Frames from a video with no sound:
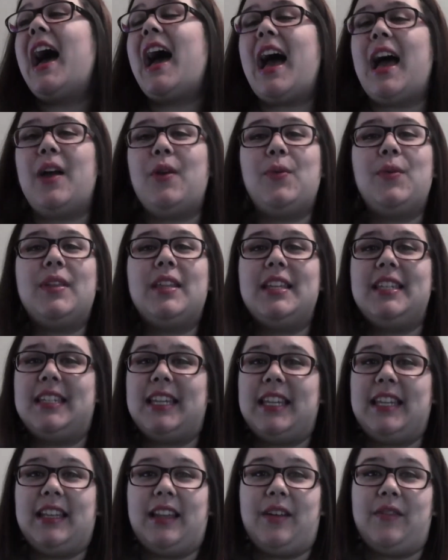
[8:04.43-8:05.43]
I really
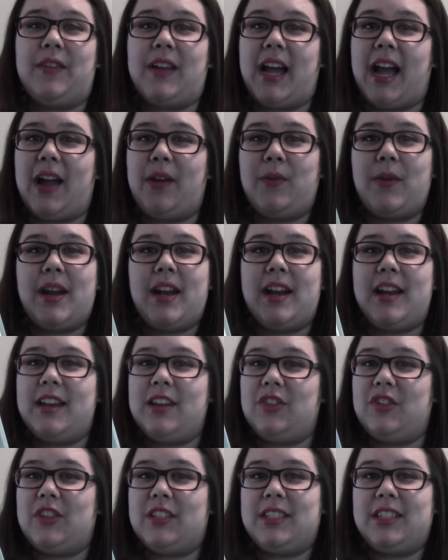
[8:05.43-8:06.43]
did love it. I read it
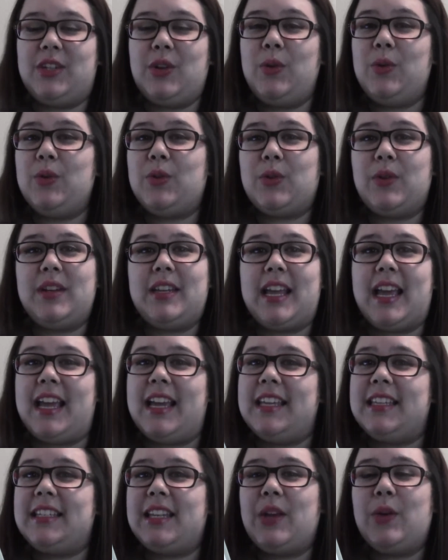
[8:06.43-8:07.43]
in just 2-3
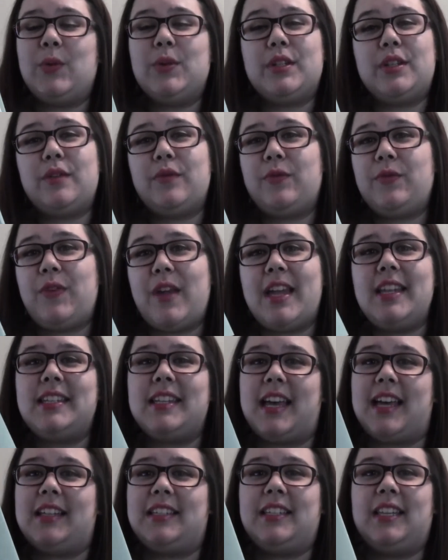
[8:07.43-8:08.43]
days. It was
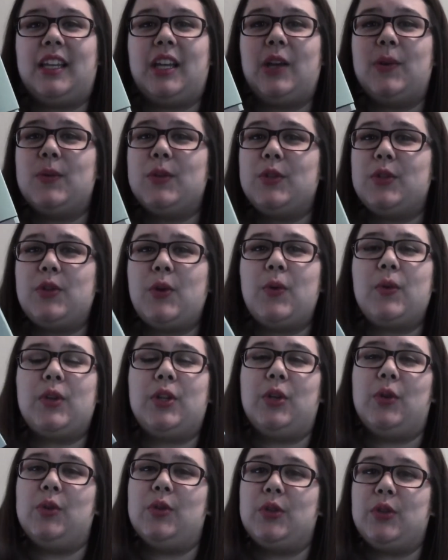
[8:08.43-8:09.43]
fantastic. It was so
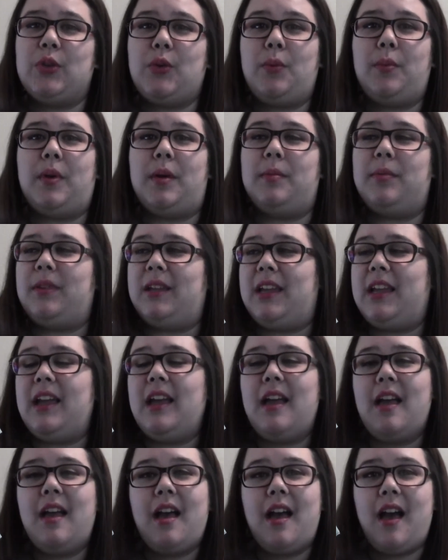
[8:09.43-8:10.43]
cute, so bubbly.
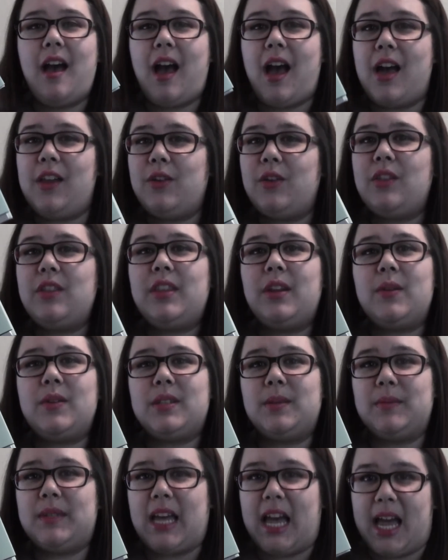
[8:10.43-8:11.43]
I know that there were
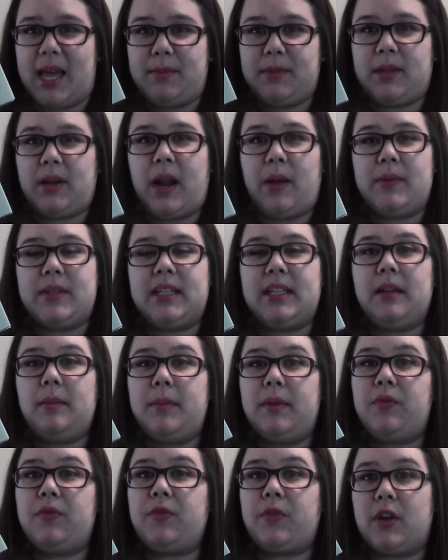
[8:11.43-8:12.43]
some times when I was a little
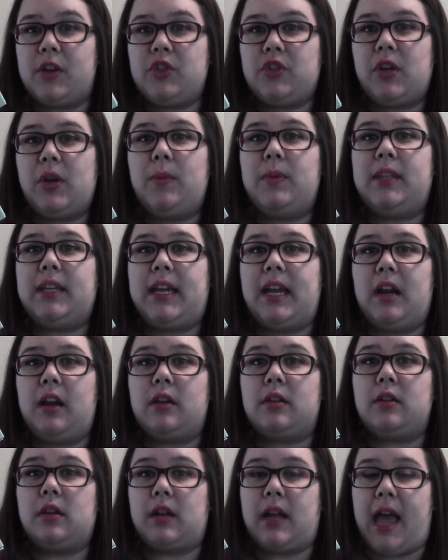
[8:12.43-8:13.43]
bit frustrated with the
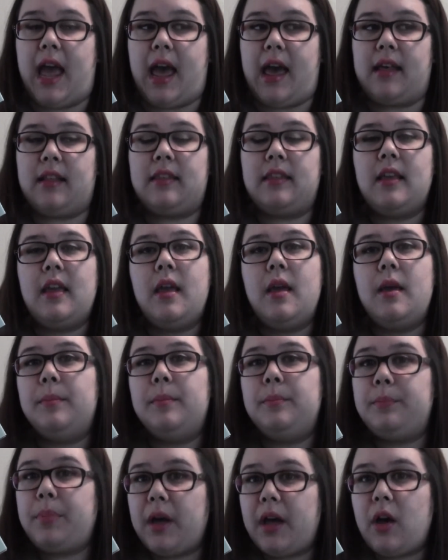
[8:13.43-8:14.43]
character Kath,
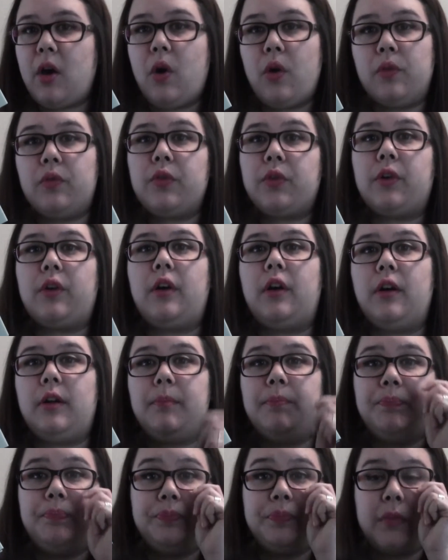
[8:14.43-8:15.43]
but
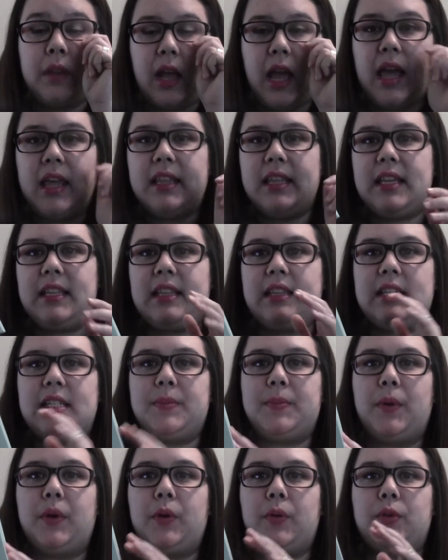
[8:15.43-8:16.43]
overall I think that
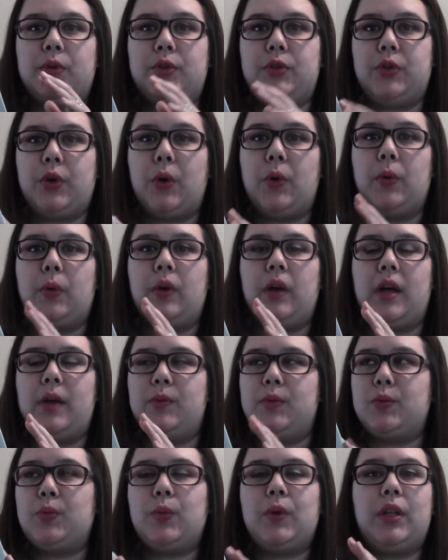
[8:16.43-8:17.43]
this book was
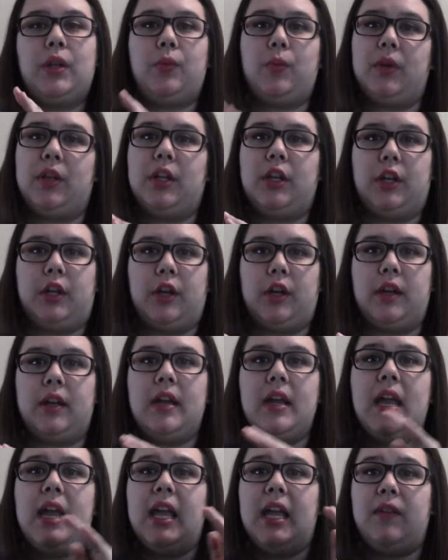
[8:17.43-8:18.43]
really, really good.
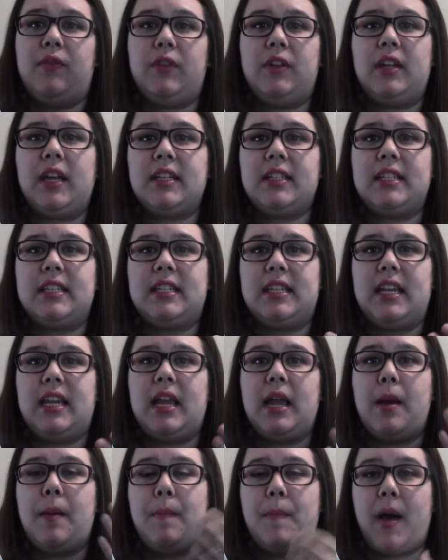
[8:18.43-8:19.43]
If you'd like to
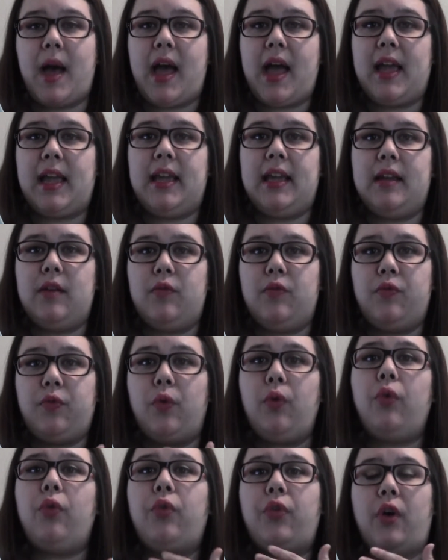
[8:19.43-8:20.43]
see my
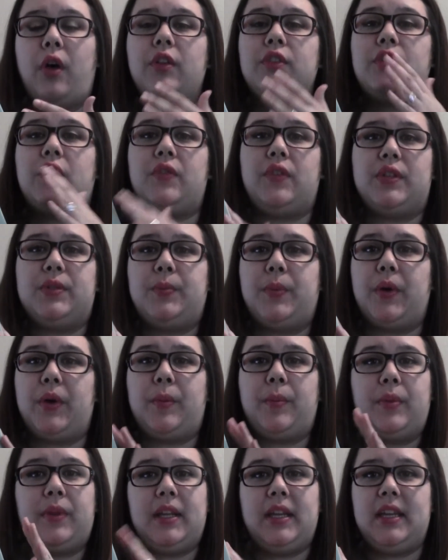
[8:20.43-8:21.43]
full thoughts on this book,
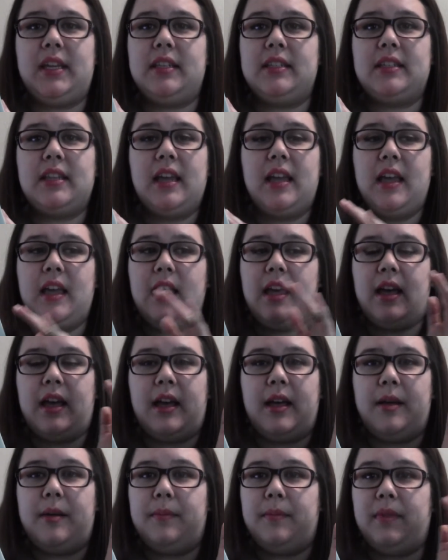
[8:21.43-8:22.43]
please
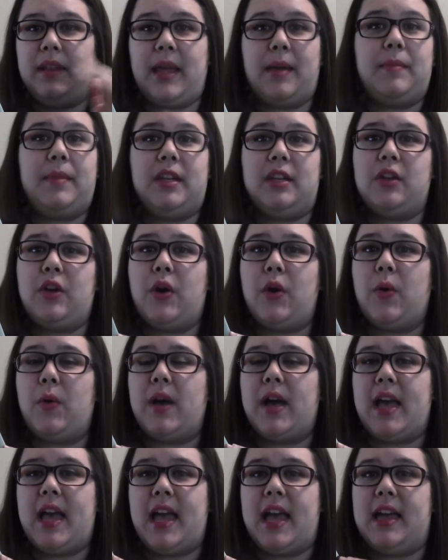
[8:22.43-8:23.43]
let me
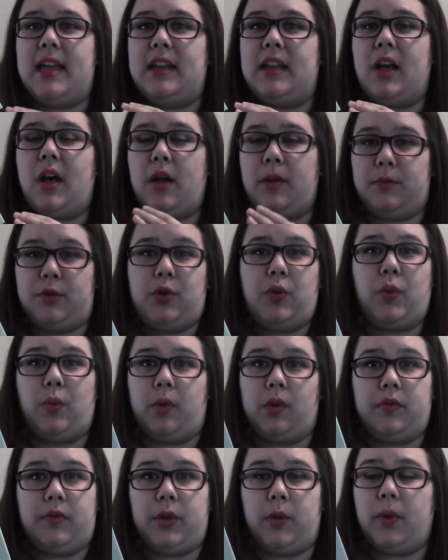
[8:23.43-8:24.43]
know and I'll do a
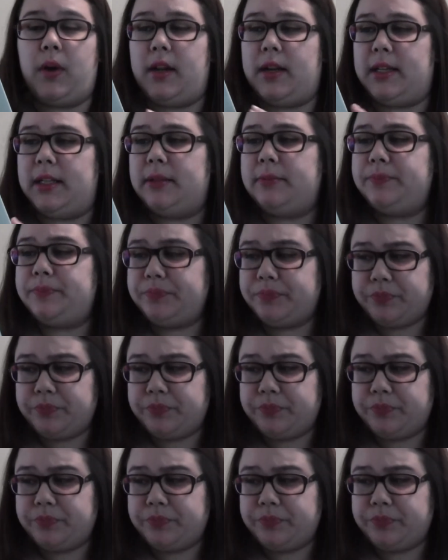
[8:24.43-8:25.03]
review on it.